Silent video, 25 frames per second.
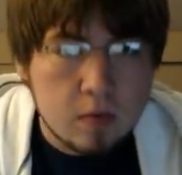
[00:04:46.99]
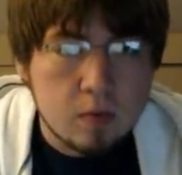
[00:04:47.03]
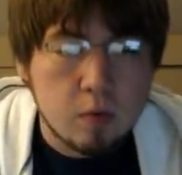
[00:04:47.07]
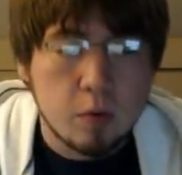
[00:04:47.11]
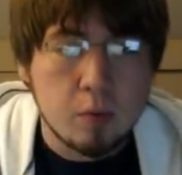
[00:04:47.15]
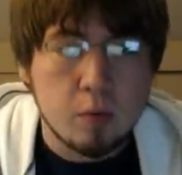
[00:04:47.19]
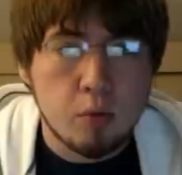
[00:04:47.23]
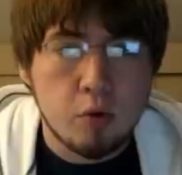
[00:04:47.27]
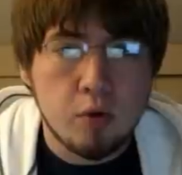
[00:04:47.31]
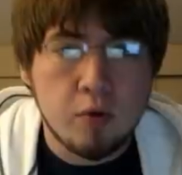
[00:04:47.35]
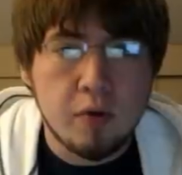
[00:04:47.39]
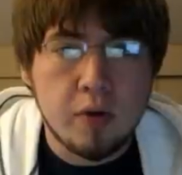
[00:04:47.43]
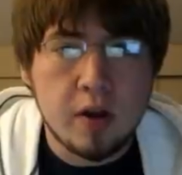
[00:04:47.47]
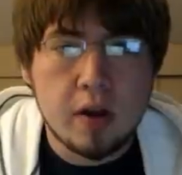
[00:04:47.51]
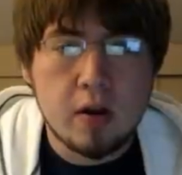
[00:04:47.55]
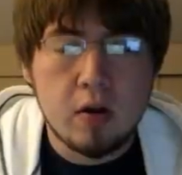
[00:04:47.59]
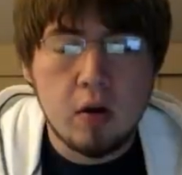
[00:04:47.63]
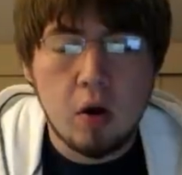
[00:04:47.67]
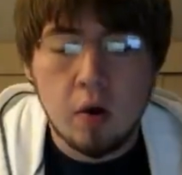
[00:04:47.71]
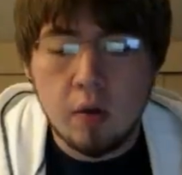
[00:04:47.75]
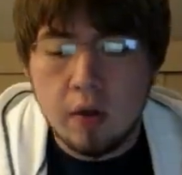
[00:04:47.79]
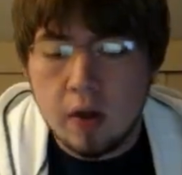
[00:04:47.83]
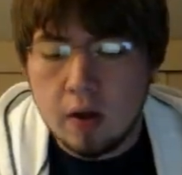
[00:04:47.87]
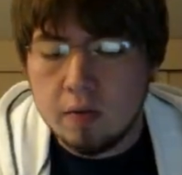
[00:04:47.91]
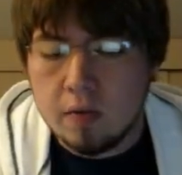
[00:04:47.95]
remove it,
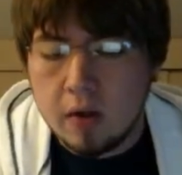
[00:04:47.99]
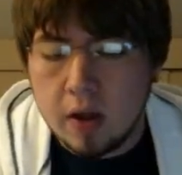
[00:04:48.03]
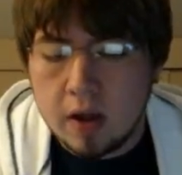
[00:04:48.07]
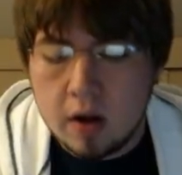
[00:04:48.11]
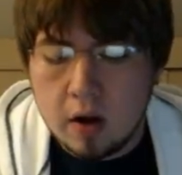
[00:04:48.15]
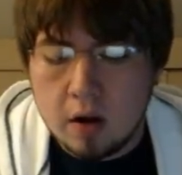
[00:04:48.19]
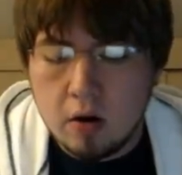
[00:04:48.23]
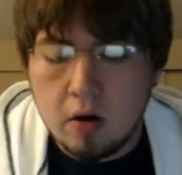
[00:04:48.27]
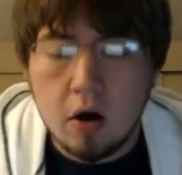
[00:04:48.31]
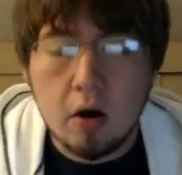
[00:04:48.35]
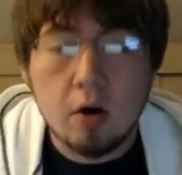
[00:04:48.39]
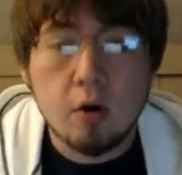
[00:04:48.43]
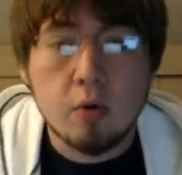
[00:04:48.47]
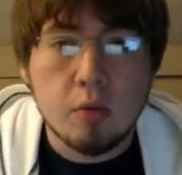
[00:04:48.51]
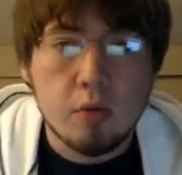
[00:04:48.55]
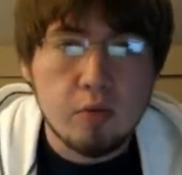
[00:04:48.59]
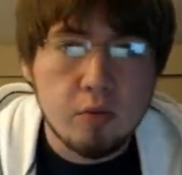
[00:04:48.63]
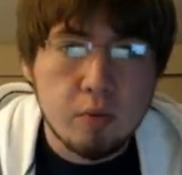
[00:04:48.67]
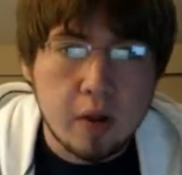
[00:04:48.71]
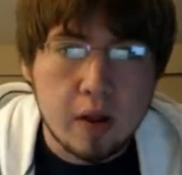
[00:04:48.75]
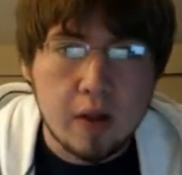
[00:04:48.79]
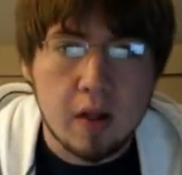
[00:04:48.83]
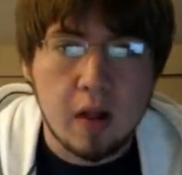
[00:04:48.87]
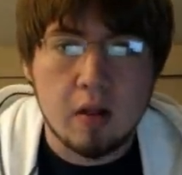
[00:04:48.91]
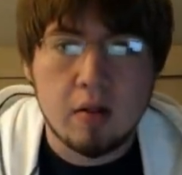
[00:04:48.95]
oh they have Light in the Dark,
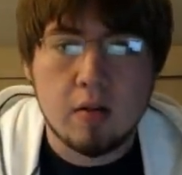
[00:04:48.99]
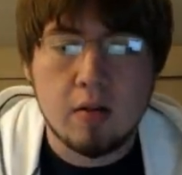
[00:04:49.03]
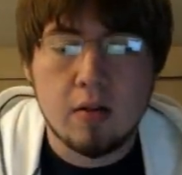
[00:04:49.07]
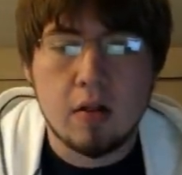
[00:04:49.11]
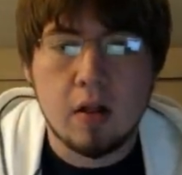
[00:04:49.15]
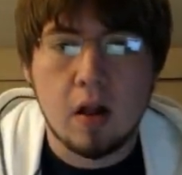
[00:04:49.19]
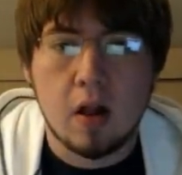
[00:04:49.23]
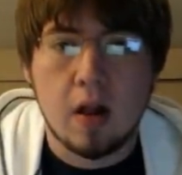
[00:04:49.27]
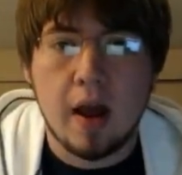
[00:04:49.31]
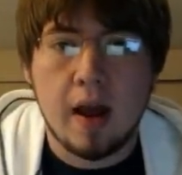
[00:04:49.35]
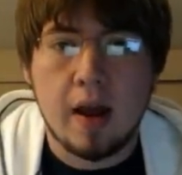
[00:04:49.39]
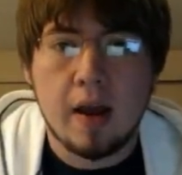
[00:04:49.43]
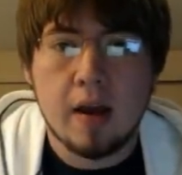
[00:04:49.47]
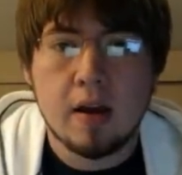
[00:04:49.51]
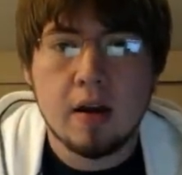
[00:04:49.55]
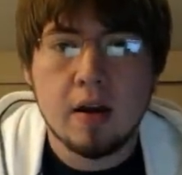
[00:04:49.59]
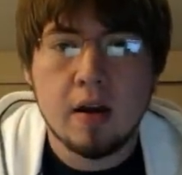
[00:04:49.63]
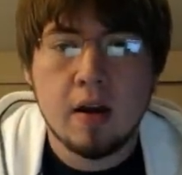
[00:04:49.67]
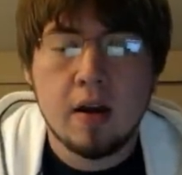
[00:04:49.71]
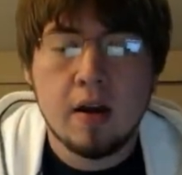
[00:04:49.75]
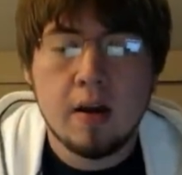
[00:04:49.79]
remove play the Light.